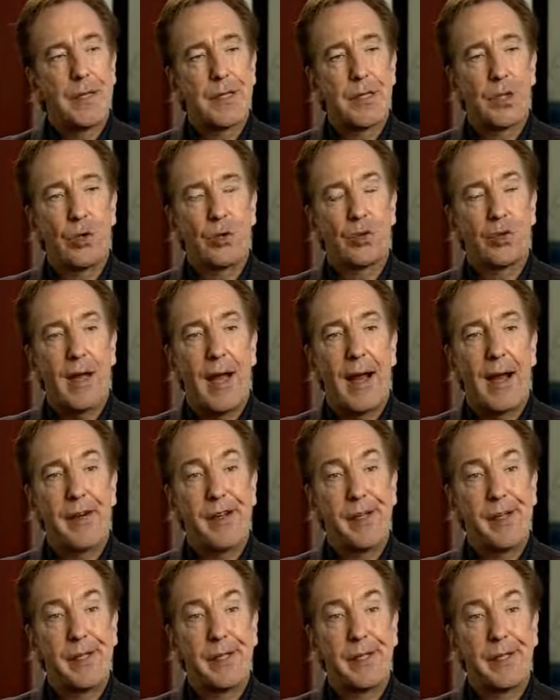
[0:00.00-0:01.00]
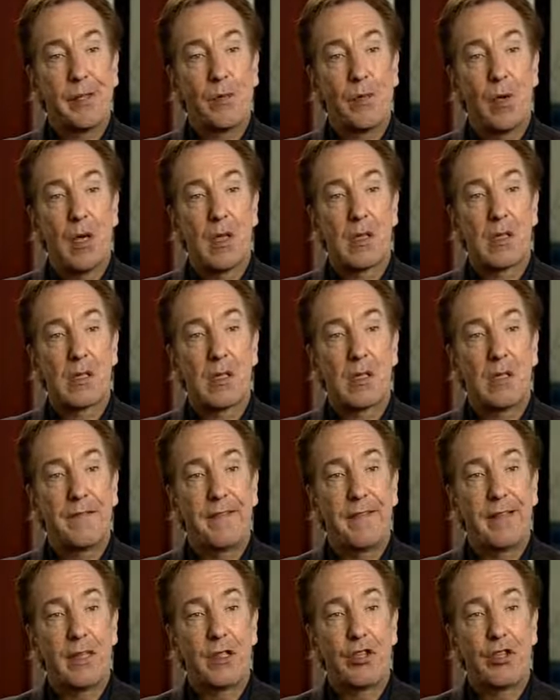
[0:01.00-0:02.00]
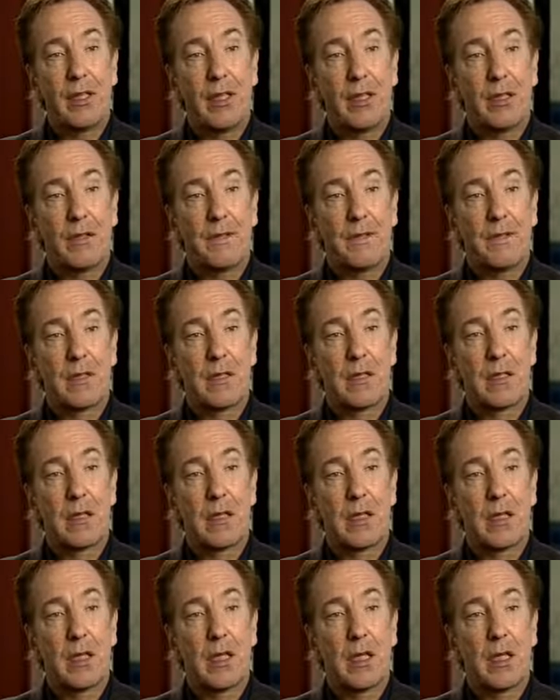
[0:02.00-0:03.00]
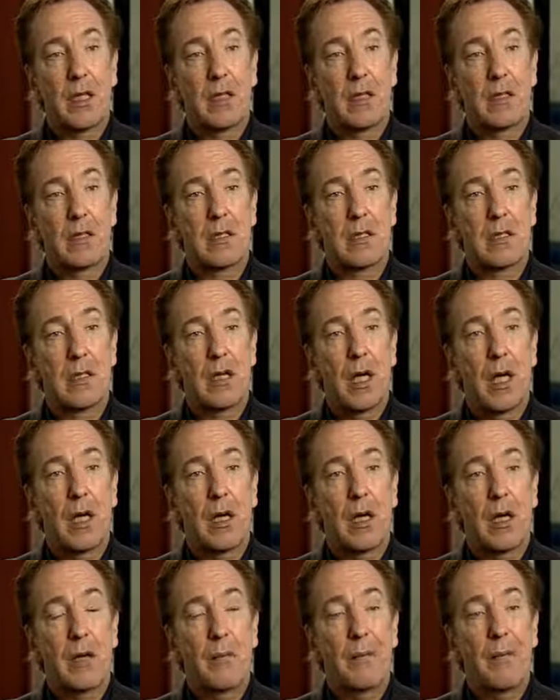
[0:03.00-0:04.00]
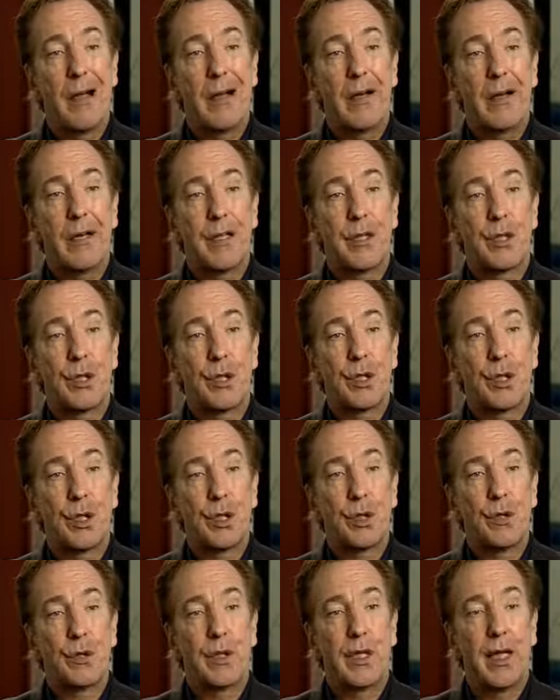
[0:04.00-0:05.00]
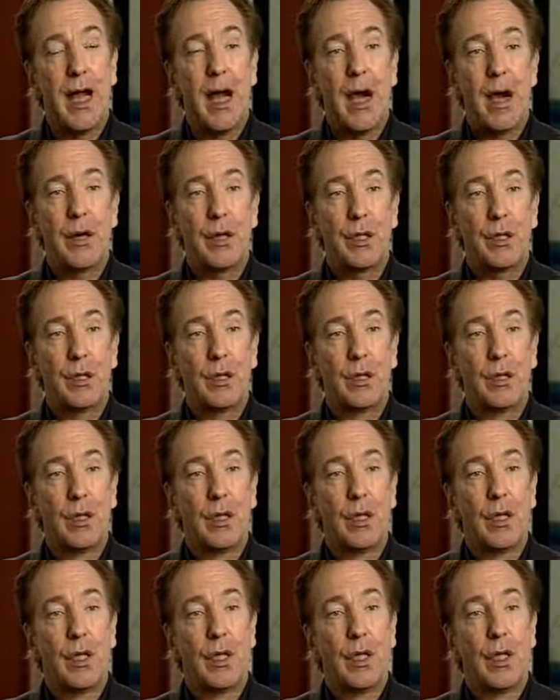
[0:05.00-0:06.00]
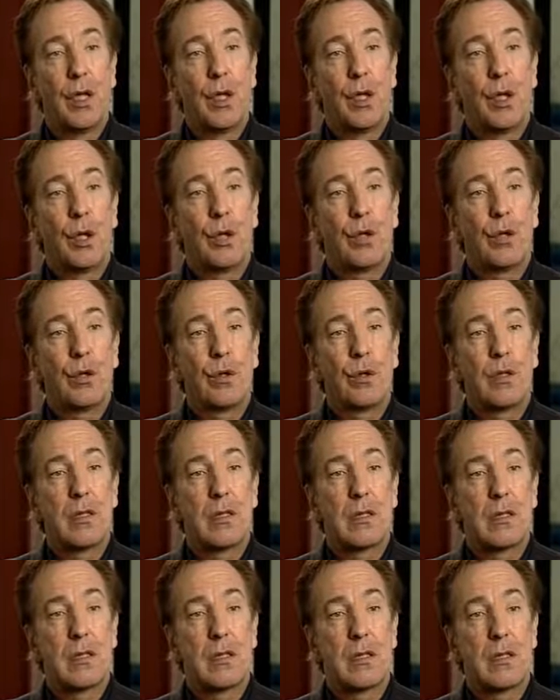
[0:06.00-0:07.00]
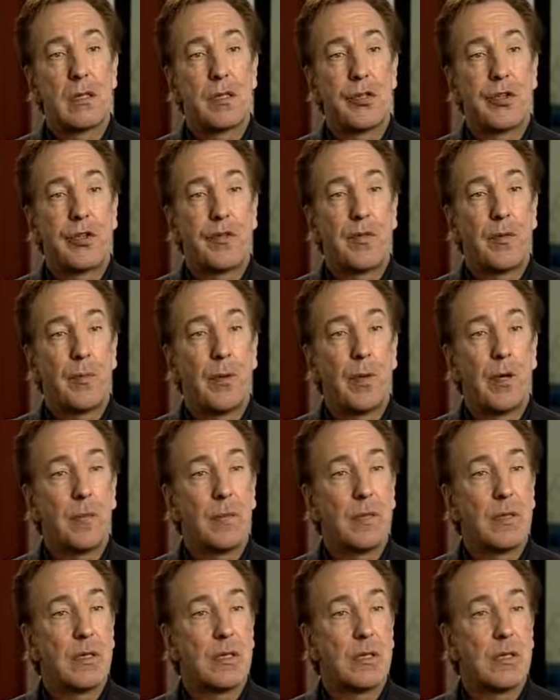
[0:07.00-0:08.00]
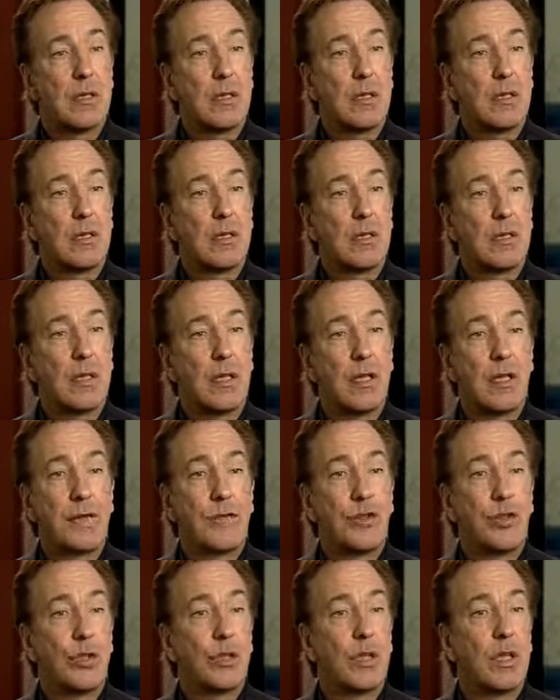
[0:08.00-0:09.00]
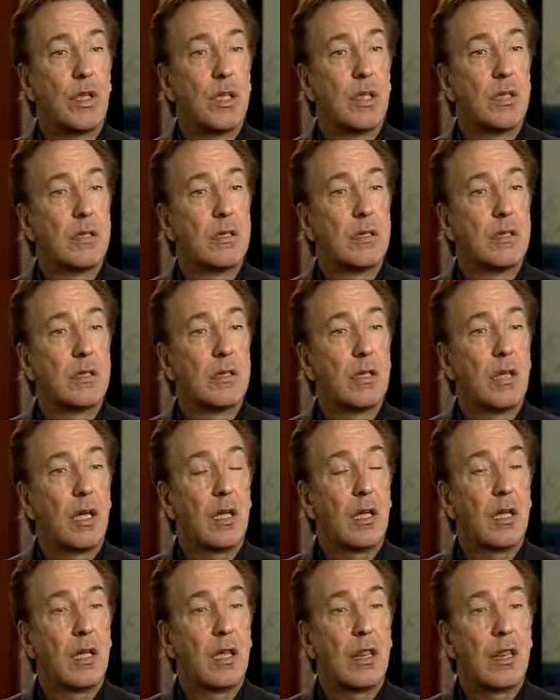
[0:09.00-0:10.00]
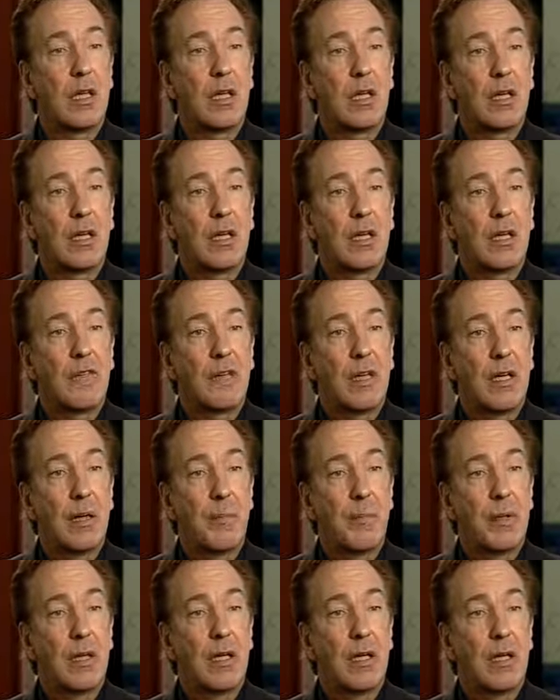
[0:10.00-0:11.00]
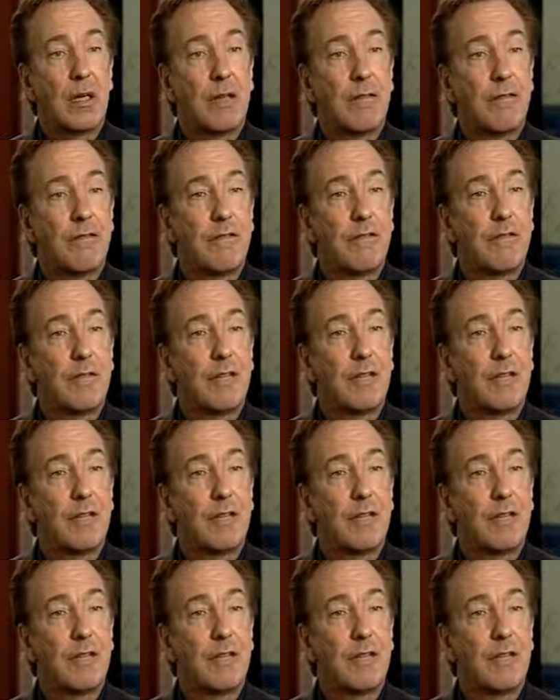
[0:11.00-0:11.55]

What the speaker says: He's called Harry. He works at a fair trade office. He's married to Karen, who is the sister of the Prime Minister. They have 2 kids, and they think they have a happy life.